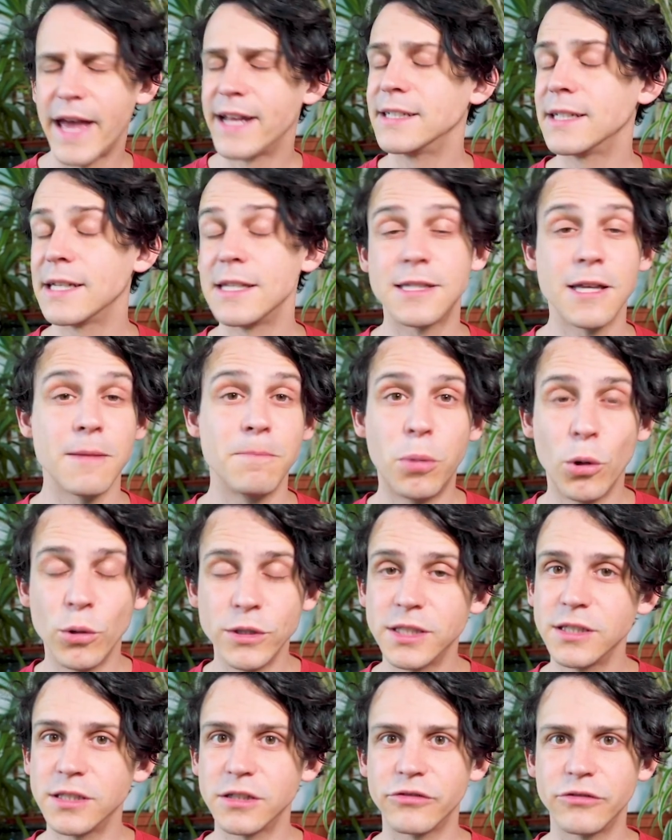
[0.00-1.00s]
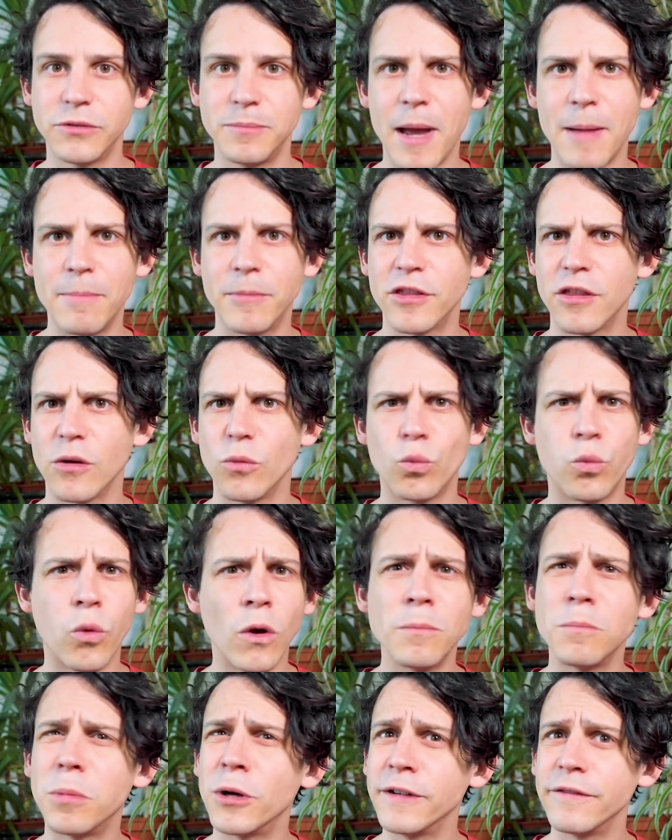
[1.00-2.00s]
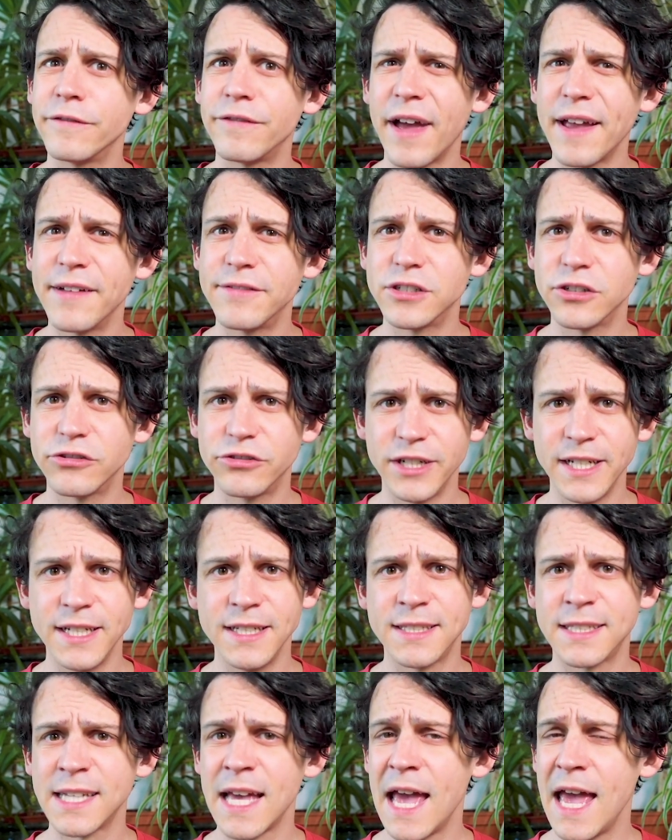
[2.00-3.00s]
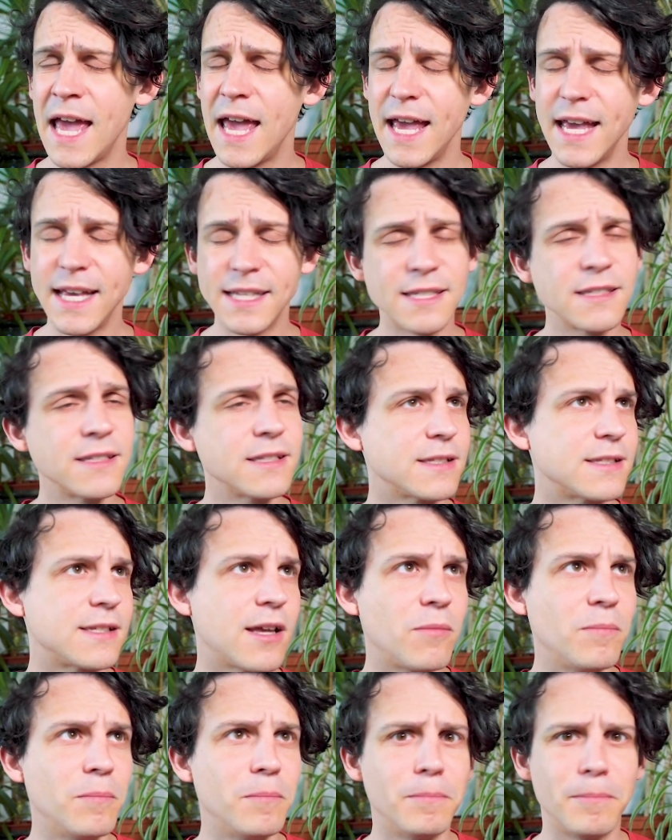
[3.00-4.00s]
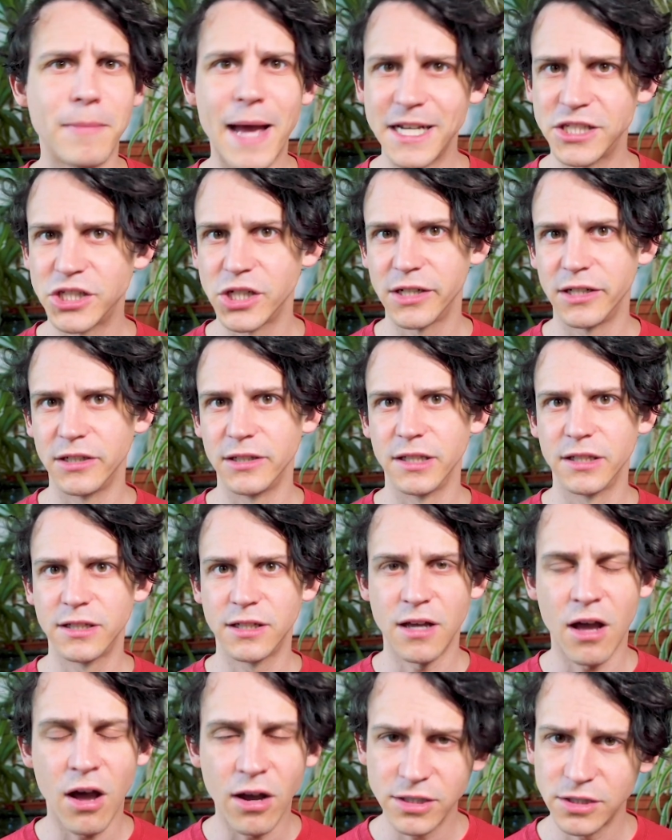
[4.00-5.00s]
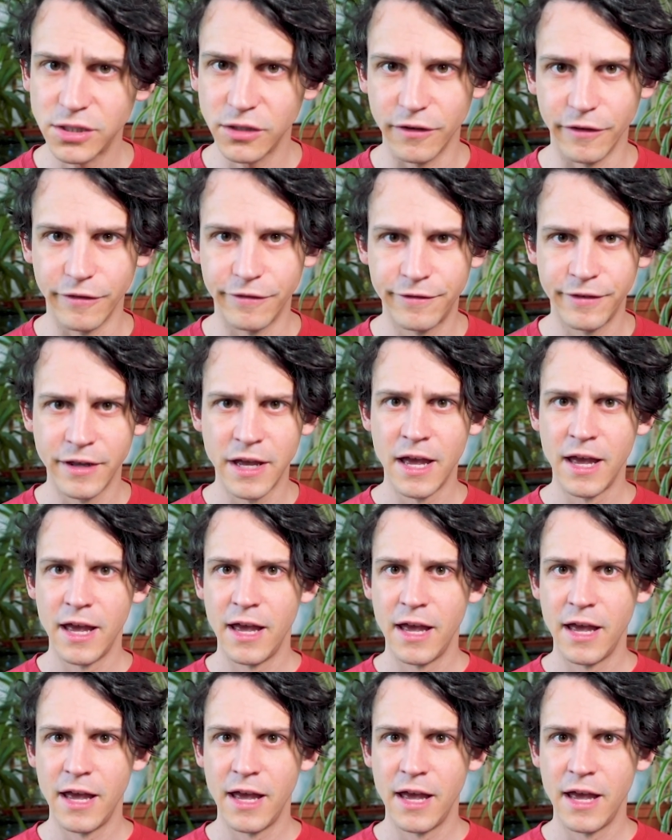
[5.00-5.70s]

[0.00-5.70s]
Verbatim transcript: And it's important to remember that 1.5 degrees isn't some magical cutoff.